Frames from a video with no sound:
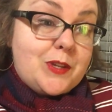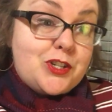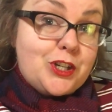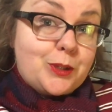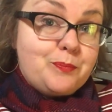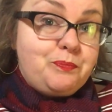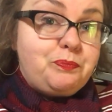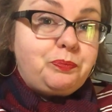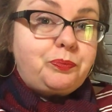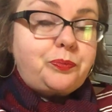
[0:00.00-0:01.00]
this year.
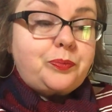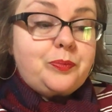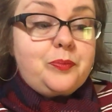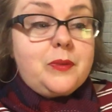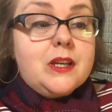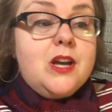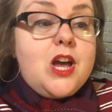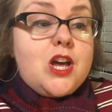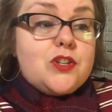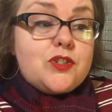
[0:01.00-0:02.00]

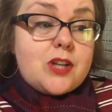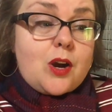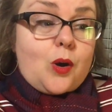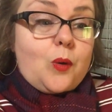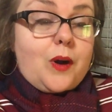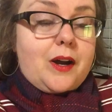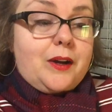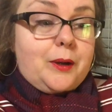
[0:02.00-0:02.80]
So,